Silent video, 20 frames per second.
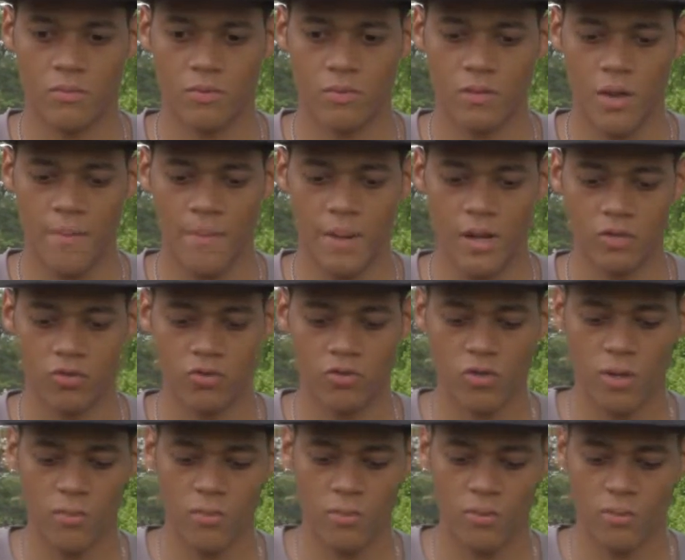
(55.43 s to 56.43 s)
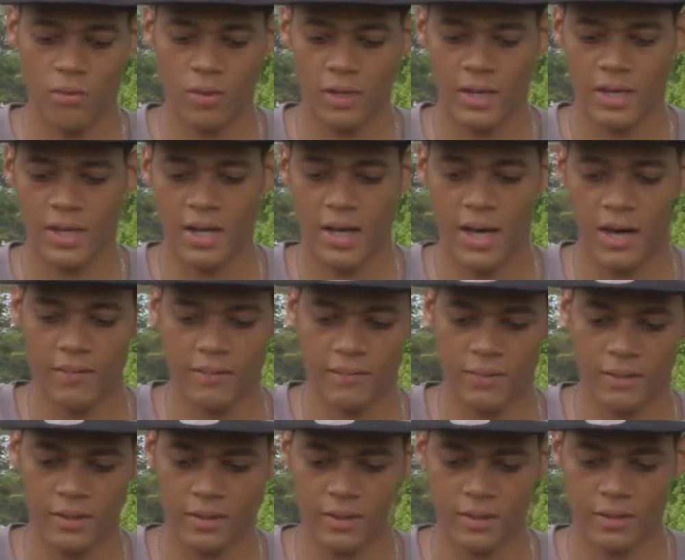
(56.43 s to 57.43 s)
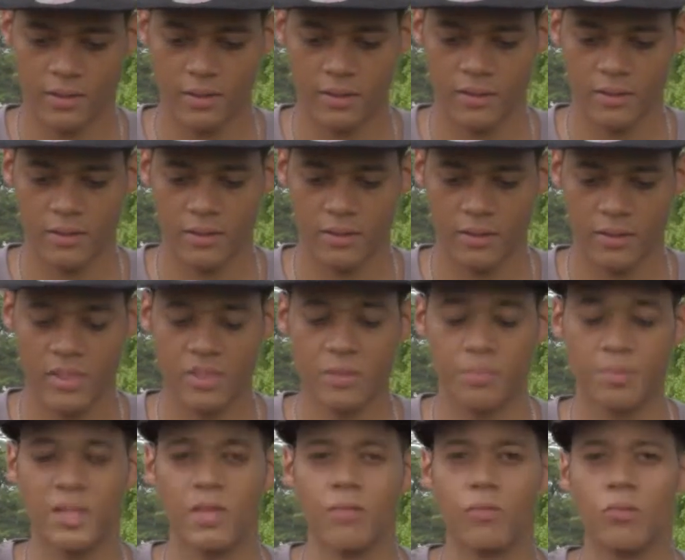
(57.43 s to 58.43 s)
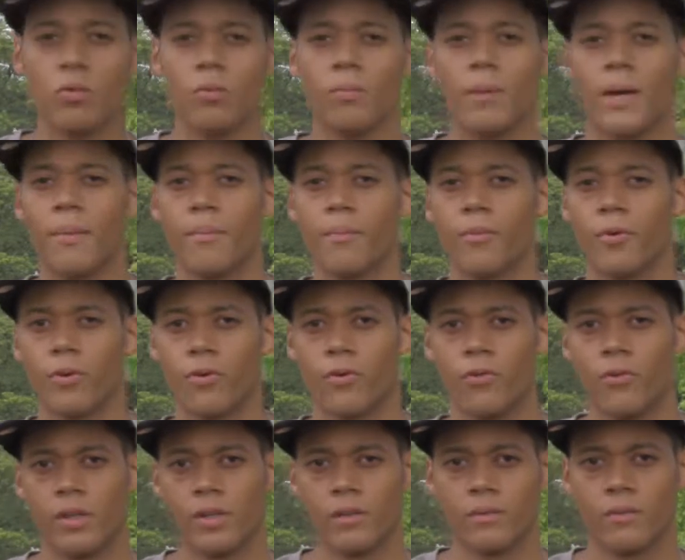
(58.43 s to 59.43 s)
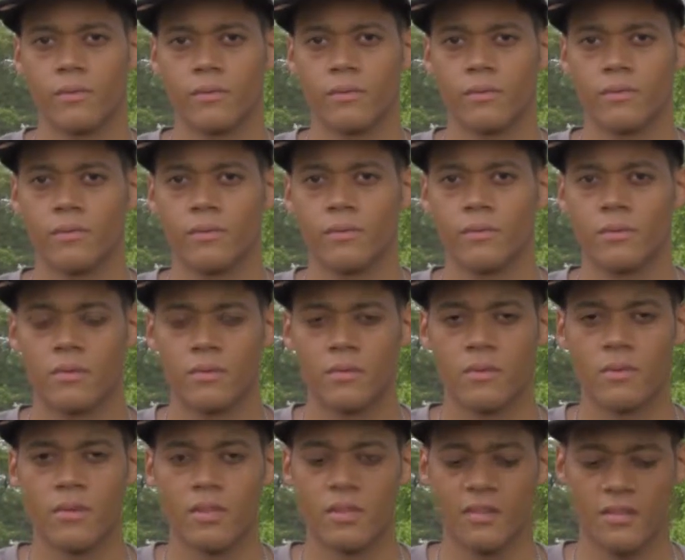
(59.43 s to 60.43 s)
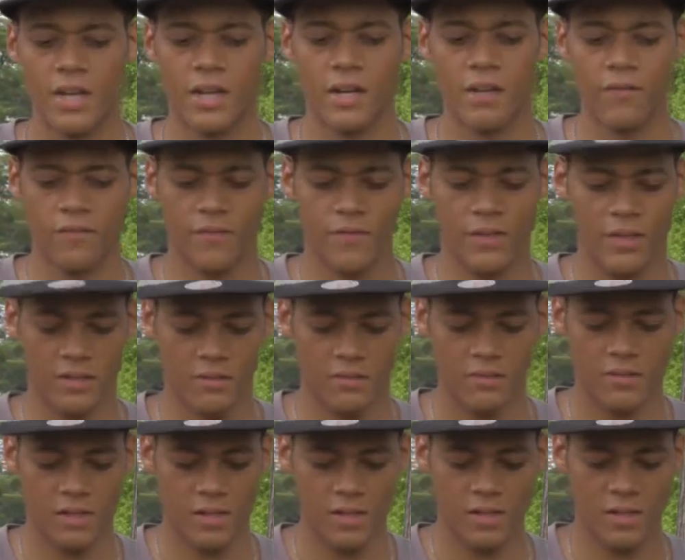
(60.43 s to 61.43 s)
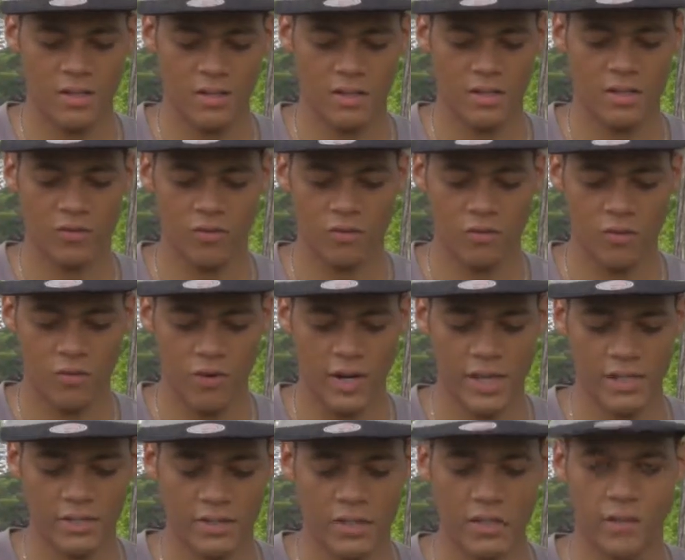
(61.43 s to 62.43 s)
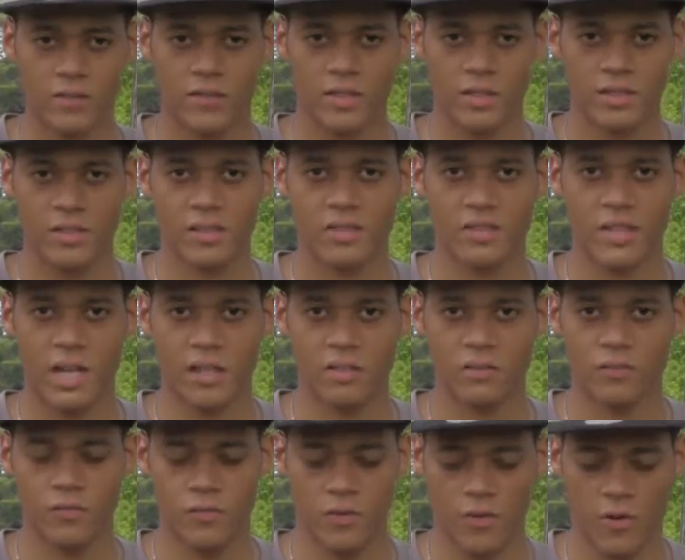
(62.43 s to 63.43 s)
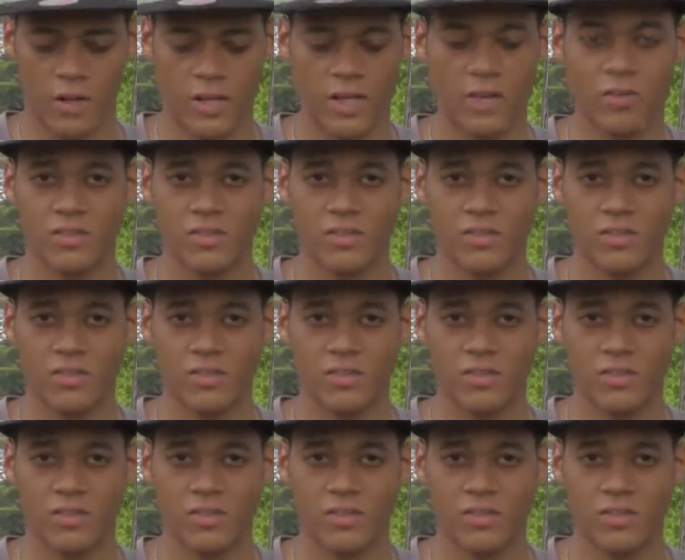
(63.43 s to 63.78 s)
about trouble and conflict, is being ruled by Mercury. The sign of is the rising of the 6th house for Aries